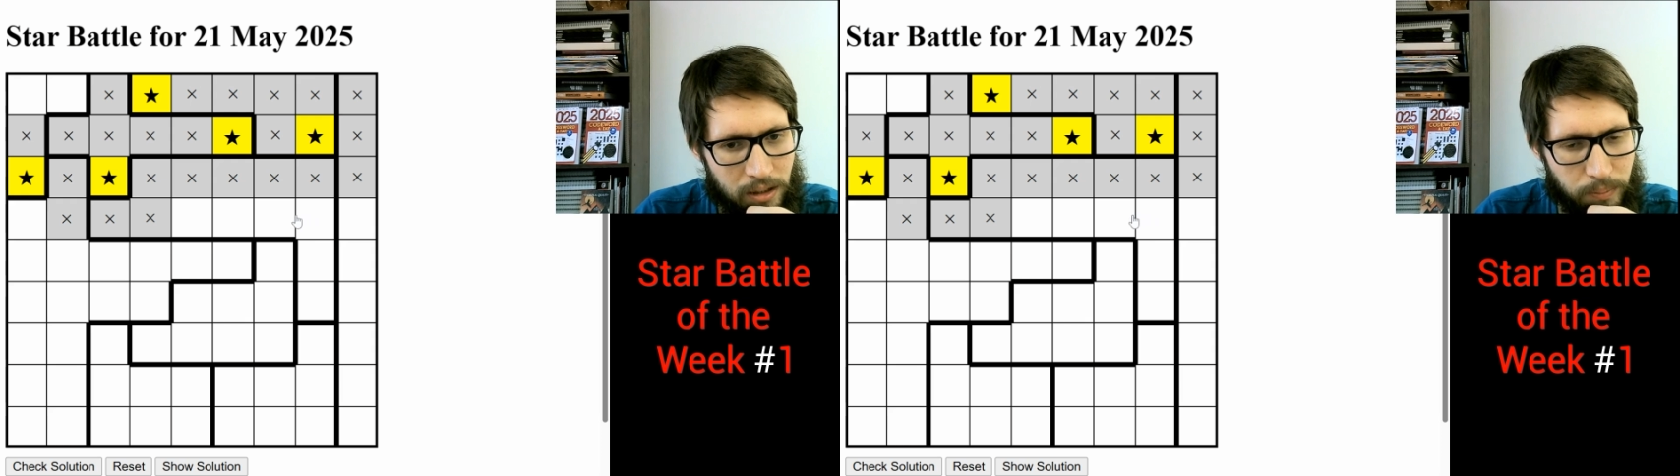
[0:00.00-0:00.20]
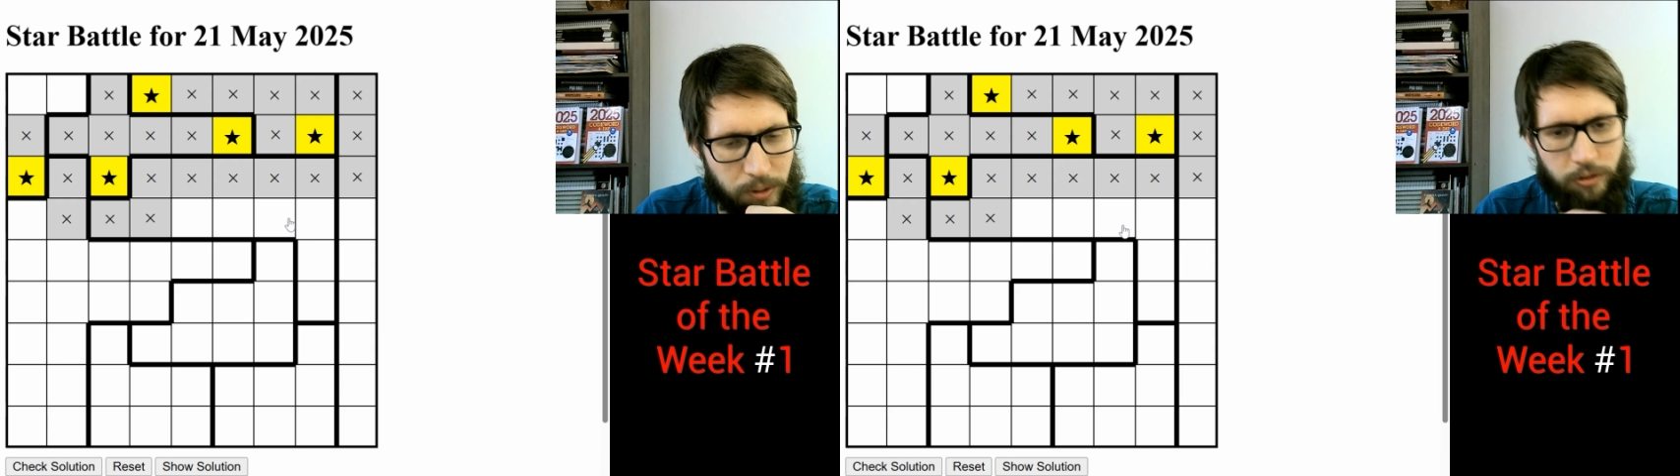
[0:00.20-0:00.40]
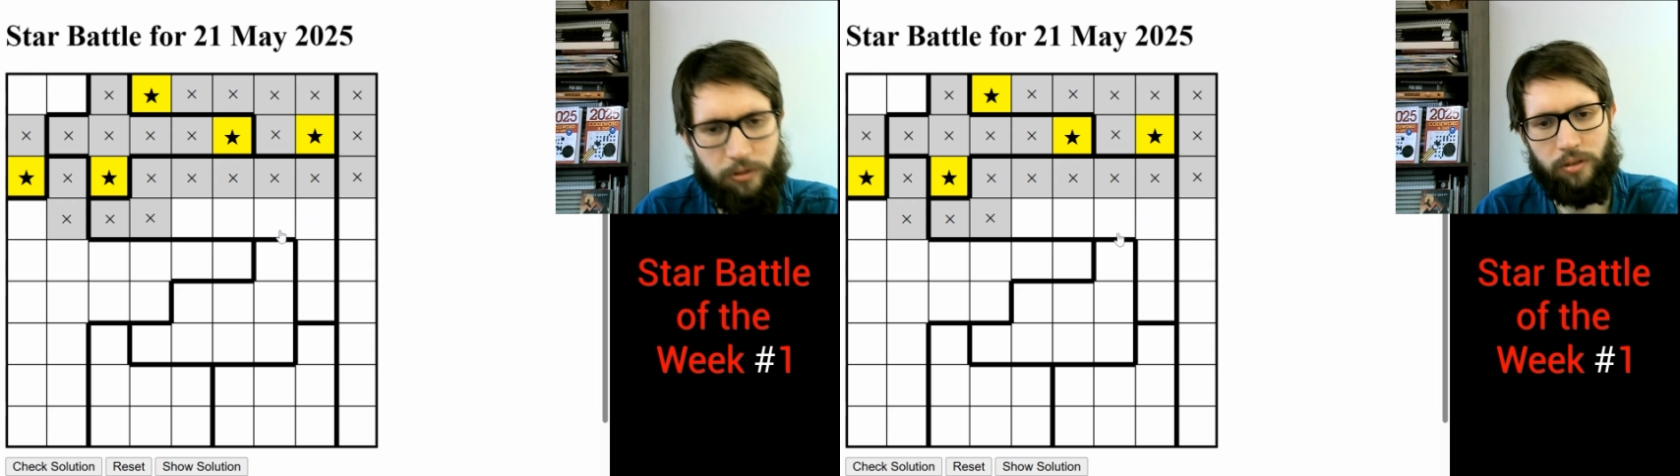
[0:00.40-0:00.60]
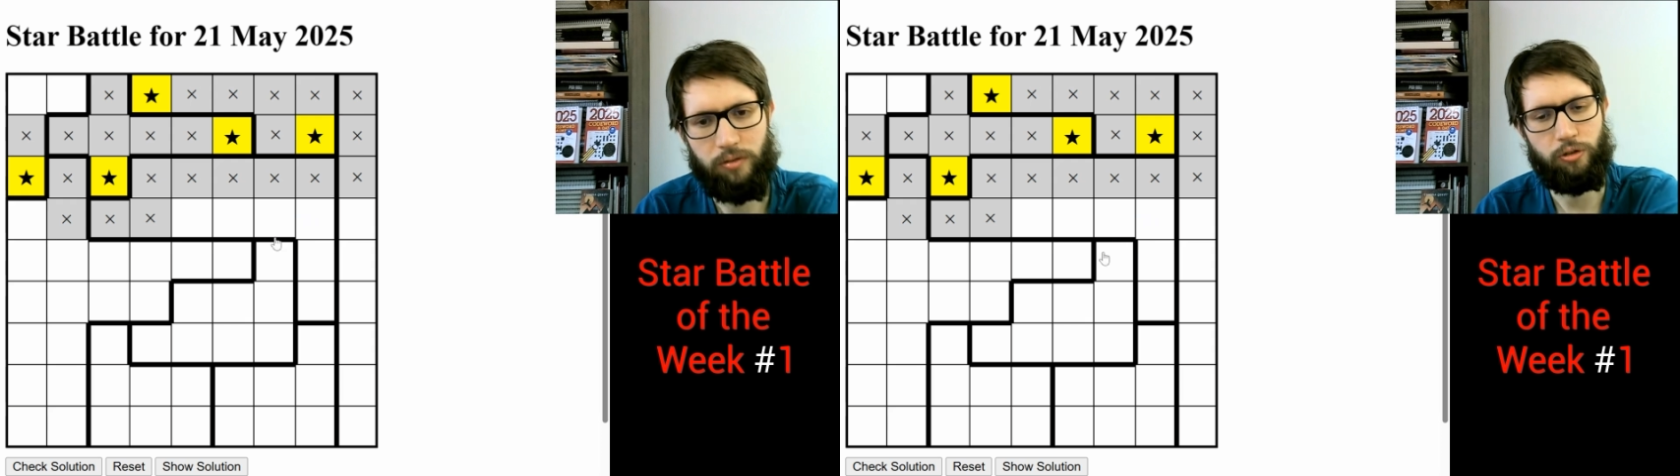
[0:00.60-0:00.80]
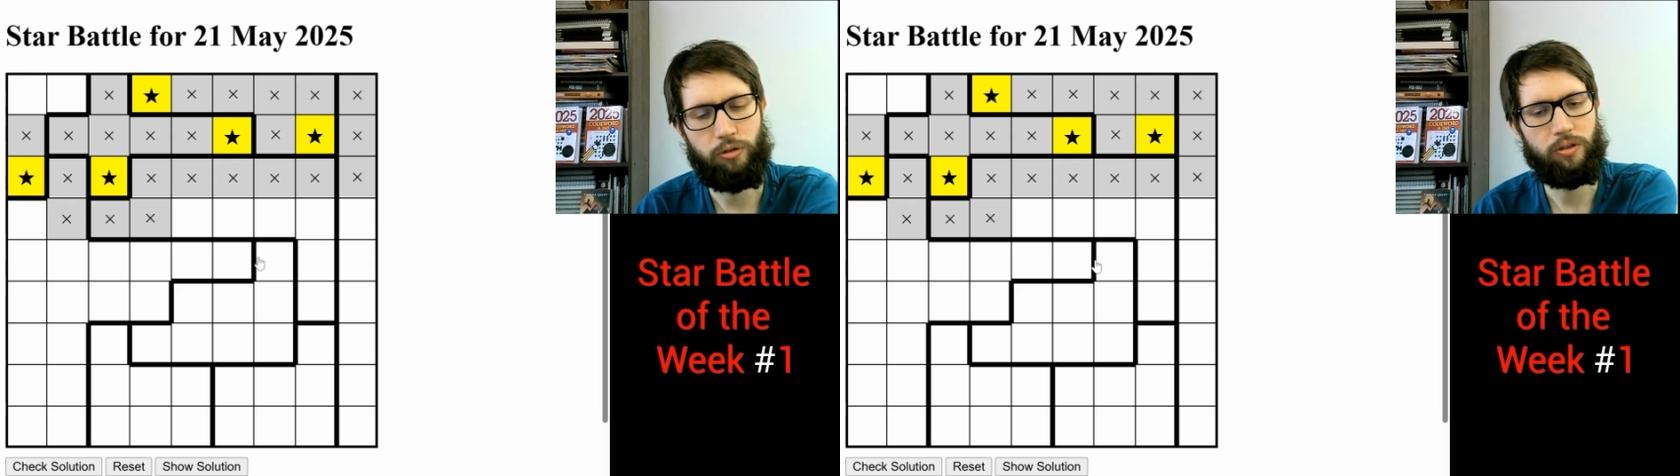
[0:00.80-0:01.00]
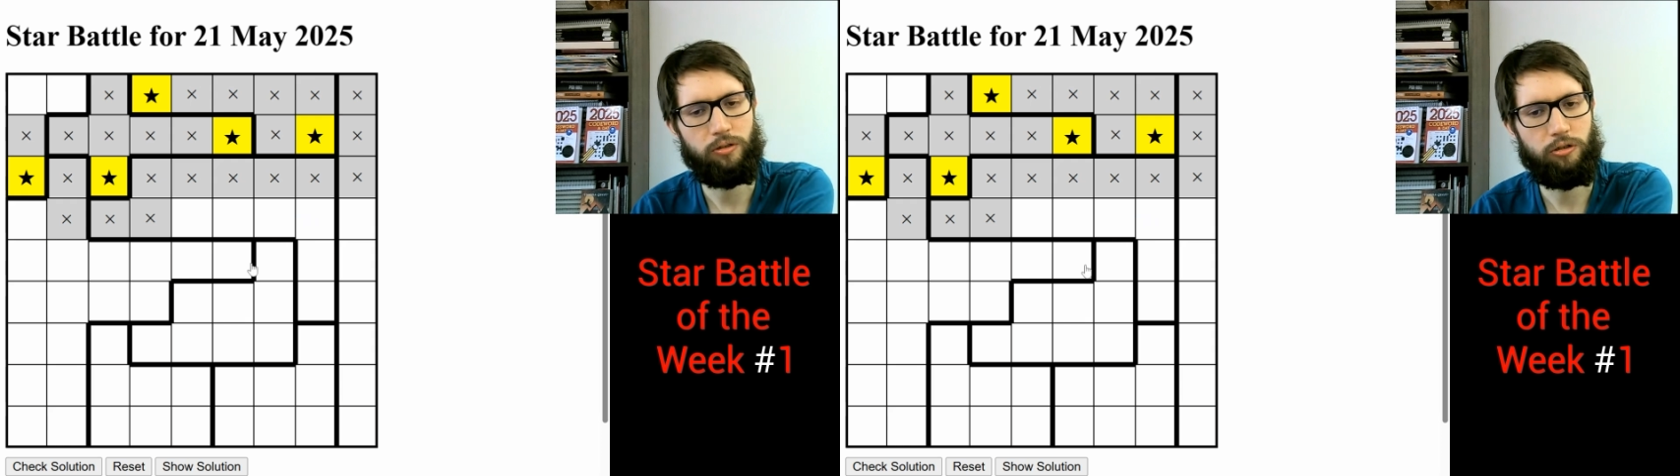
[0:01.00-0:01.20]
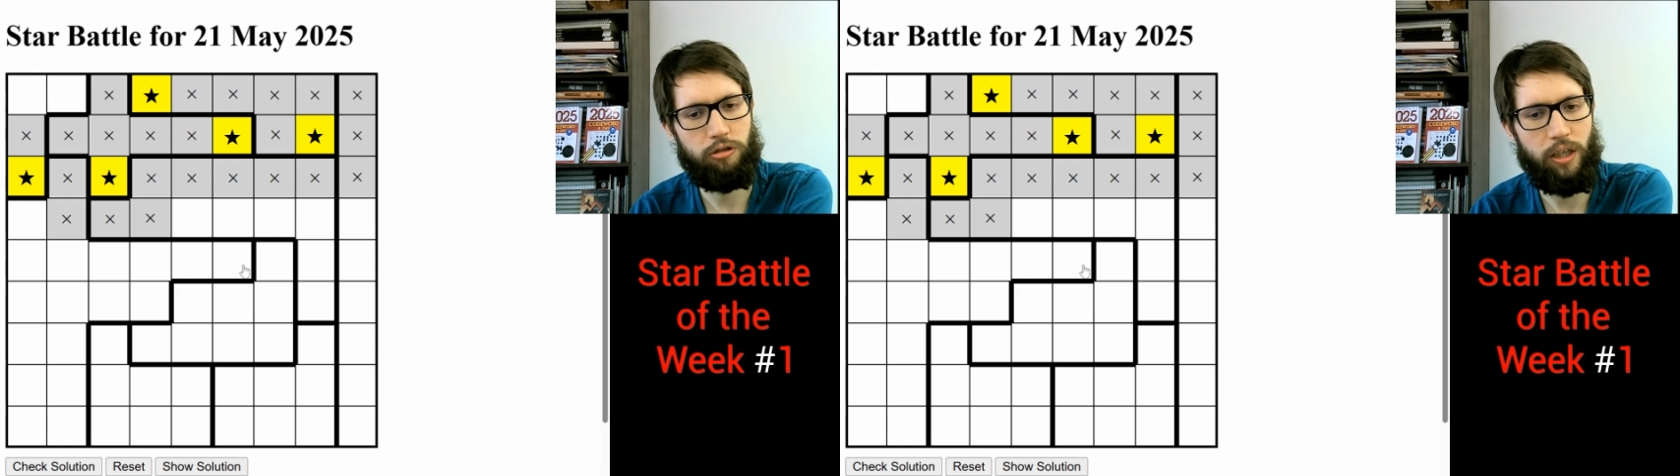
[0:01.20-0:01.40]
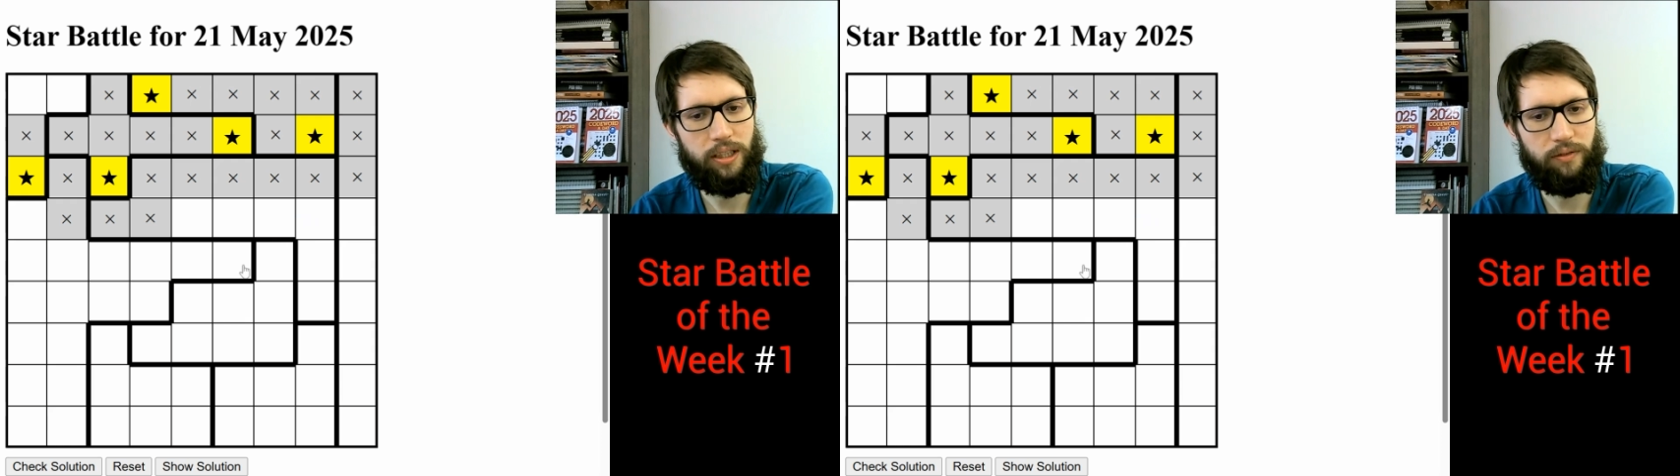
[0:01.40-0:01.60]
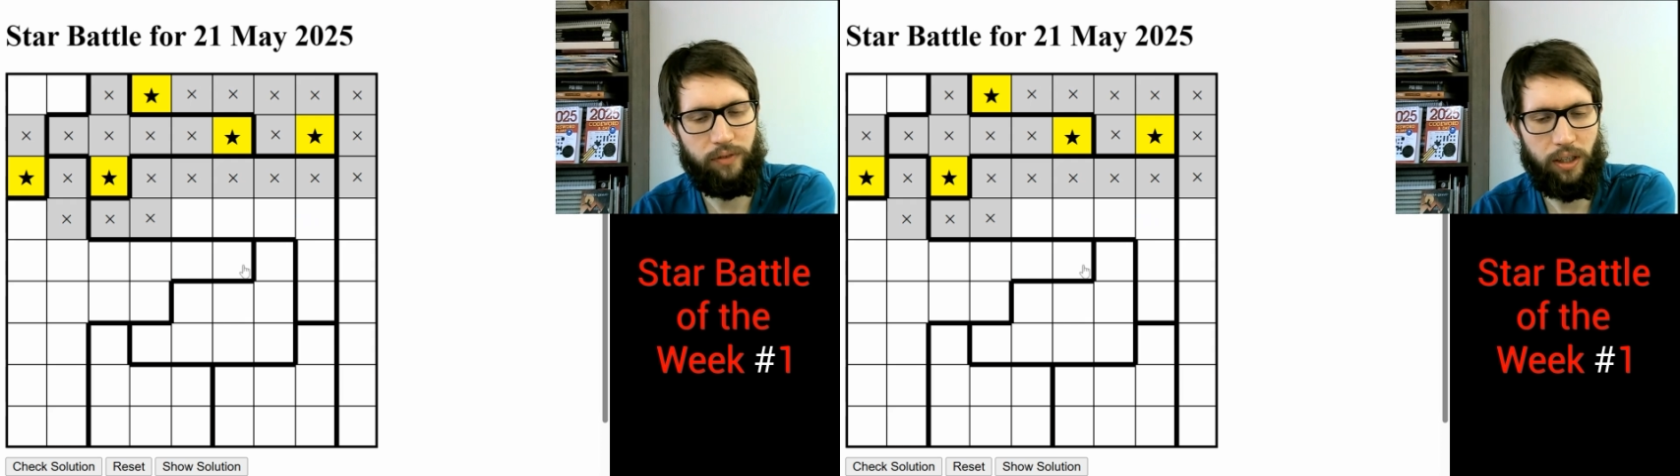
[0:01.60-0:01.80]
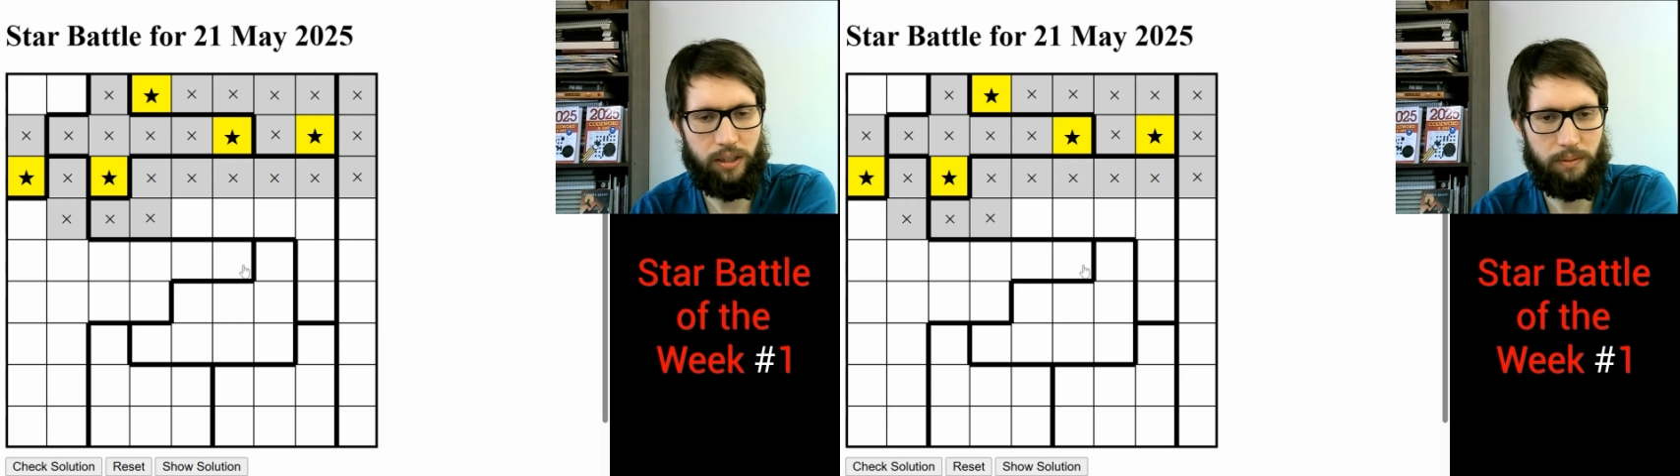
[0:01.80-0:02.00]
but you can try to
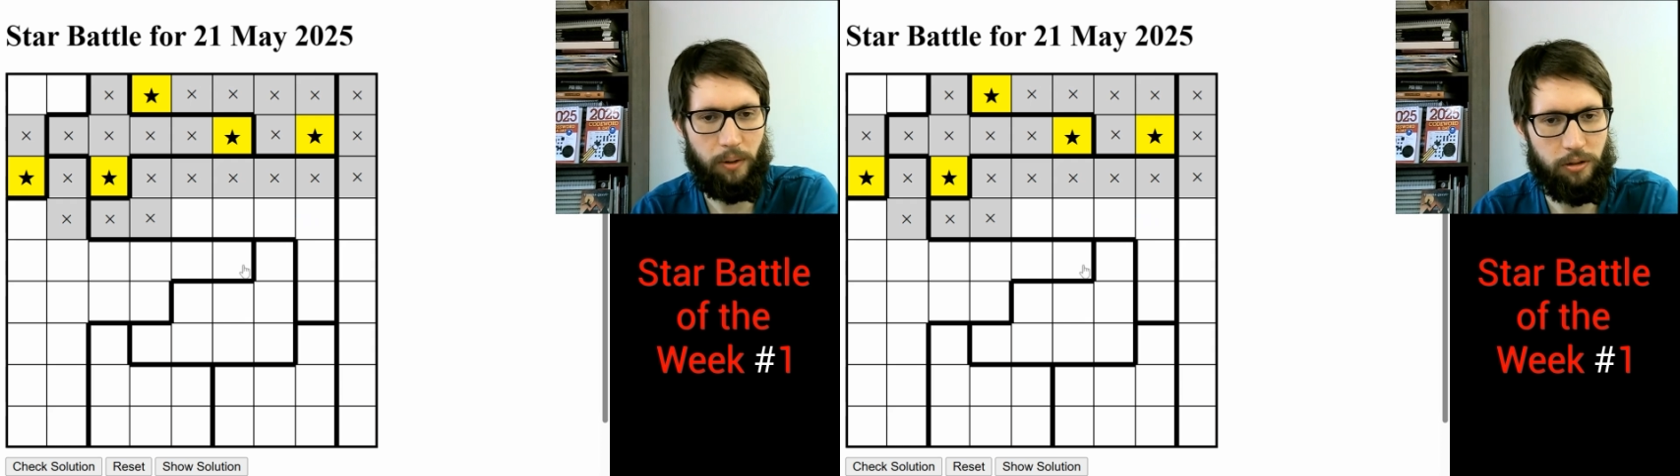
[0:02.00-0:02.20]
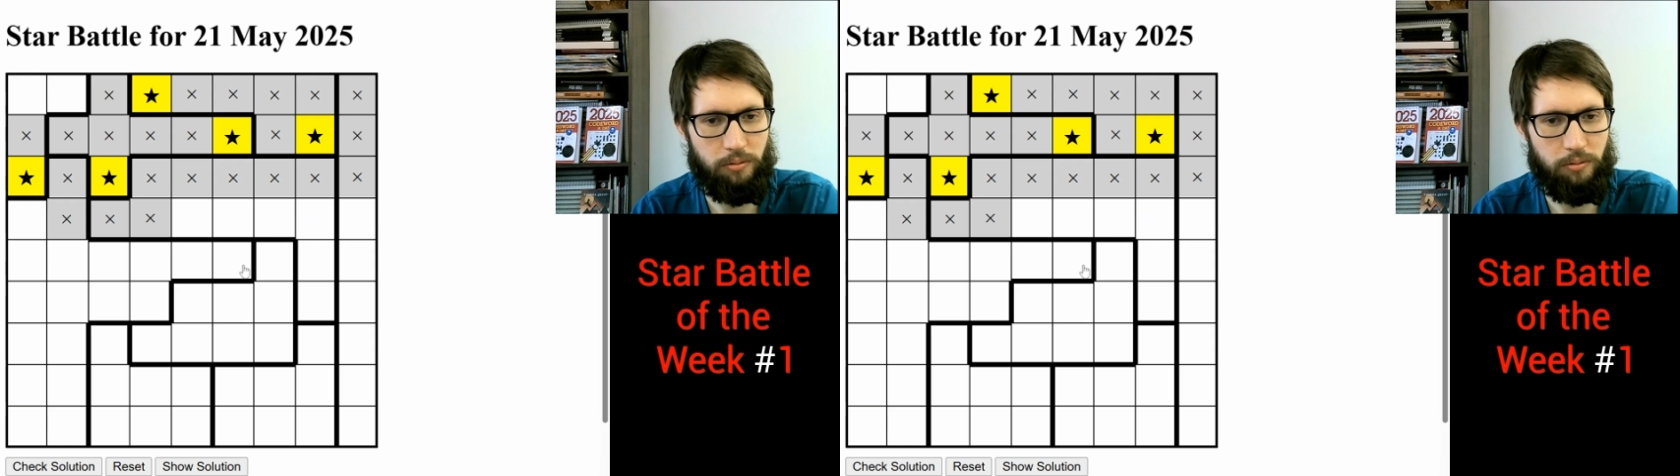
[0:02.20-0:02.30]
find spots